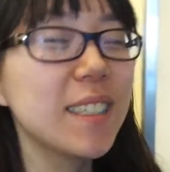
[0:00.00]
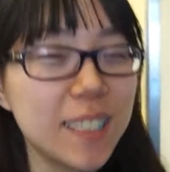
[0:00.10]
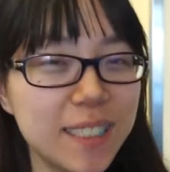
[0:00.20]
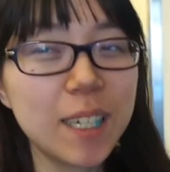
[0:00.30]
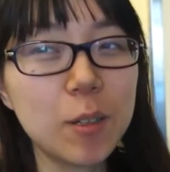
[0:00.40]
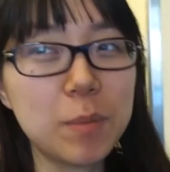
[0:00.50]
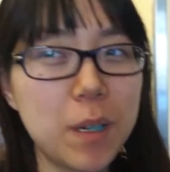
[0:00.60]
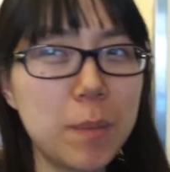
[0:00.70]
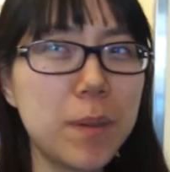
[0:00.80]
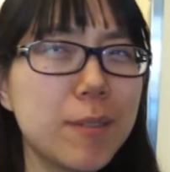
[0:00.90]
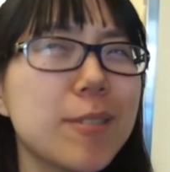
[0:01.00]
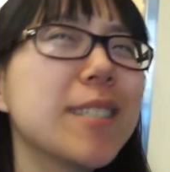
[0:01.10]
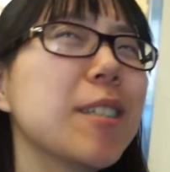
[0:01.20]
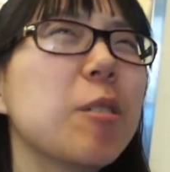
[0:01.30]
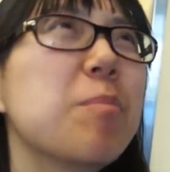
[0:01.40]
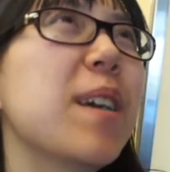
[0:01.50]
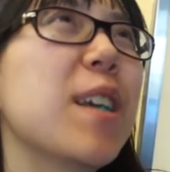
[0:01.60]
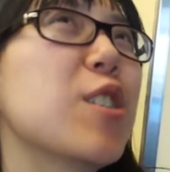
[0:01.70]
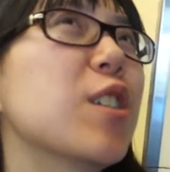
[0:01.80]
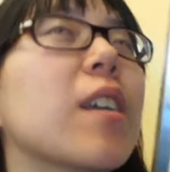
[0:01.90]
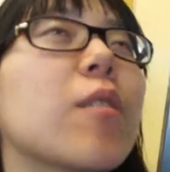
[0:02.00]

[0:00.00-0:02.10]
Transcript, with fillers: This side was better, but it was still a pinch. I